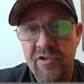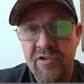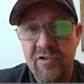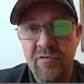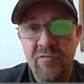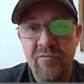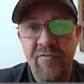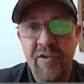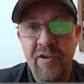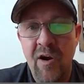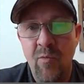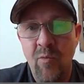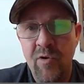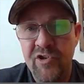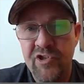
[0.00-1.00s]
to figure
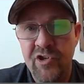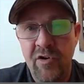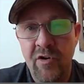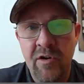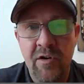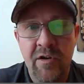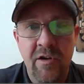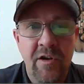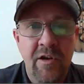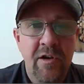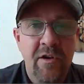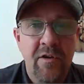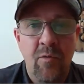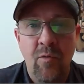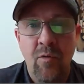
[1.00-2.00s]
out where to start
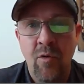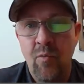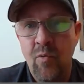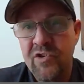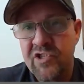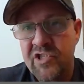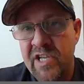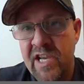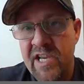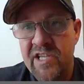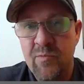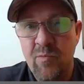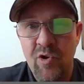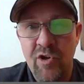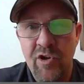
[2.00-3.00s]
or what stays
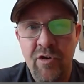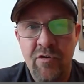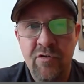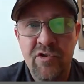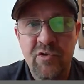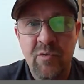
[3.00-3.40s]
and what goes.